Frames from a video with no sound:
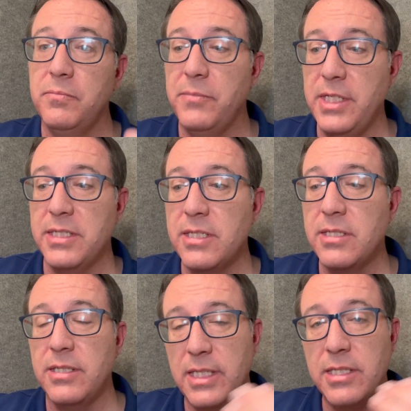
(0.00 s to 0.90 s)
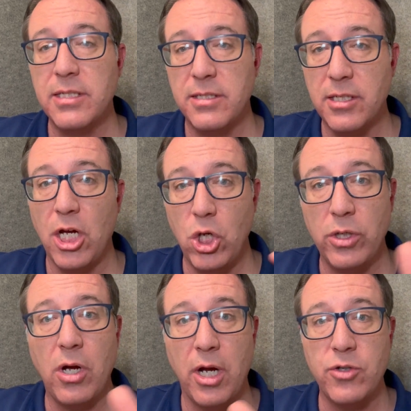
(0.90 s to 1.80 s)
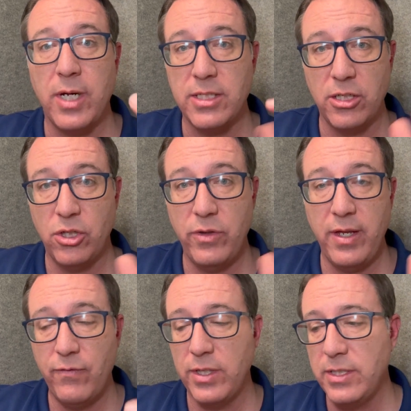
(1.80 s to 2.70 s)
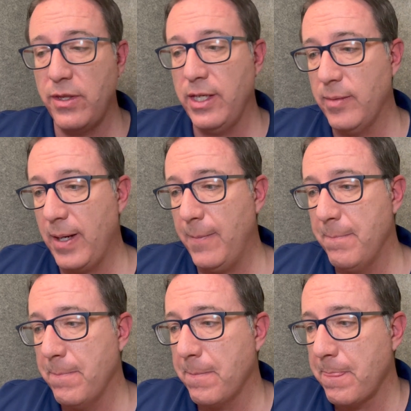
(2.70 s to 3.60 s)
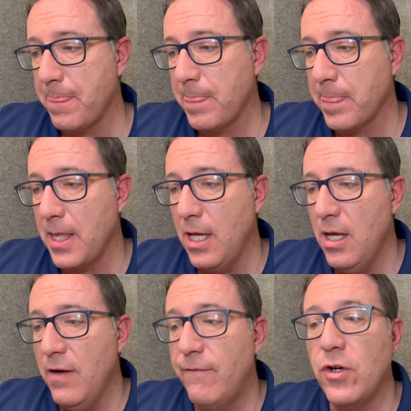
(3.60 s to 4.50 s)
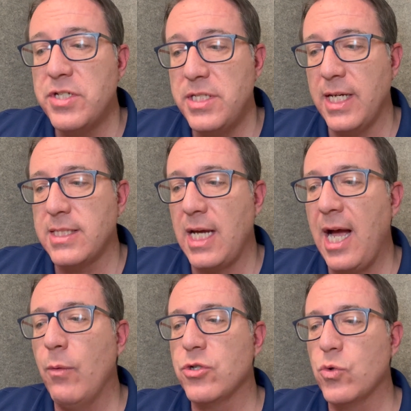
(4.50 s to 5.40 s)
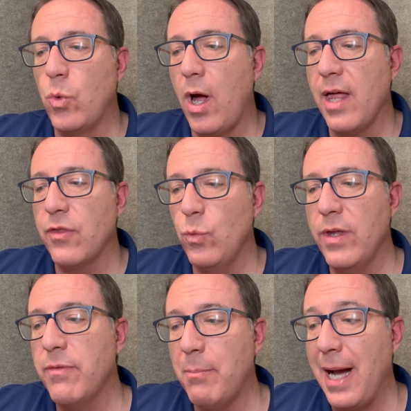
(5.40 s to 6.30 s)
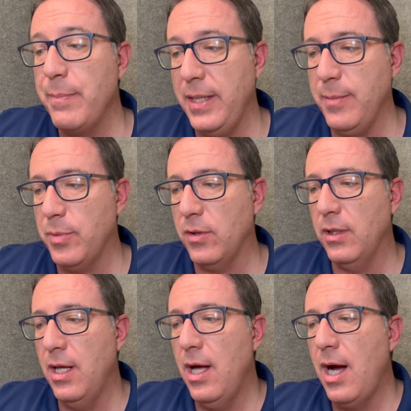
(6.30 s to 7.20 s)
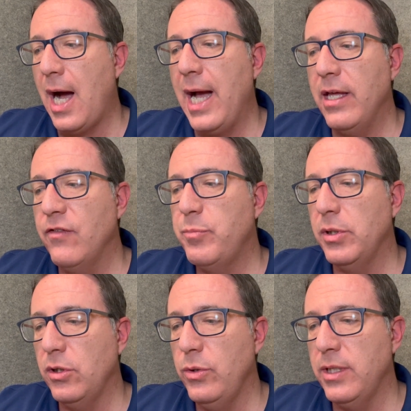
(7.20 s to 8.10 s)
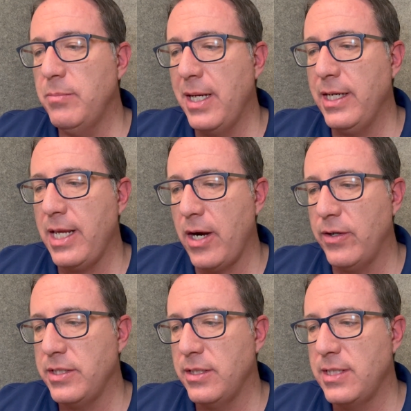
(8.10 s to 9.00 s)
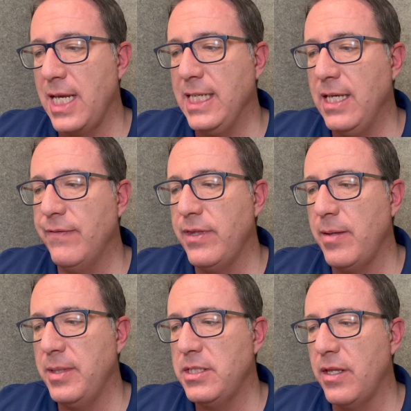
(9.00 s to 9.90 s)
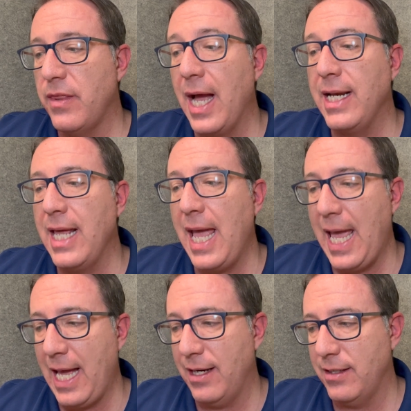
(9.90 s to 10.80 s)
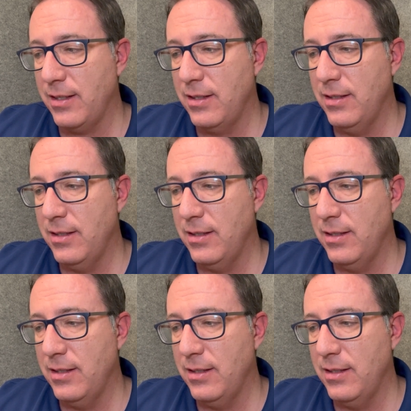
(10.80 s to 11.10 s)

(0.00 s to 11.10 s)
This is this is a good contrast, a good thing for us to think about. Verse 6 I was wroth with my people. I have polluted mine inheritance and given them into thine hand.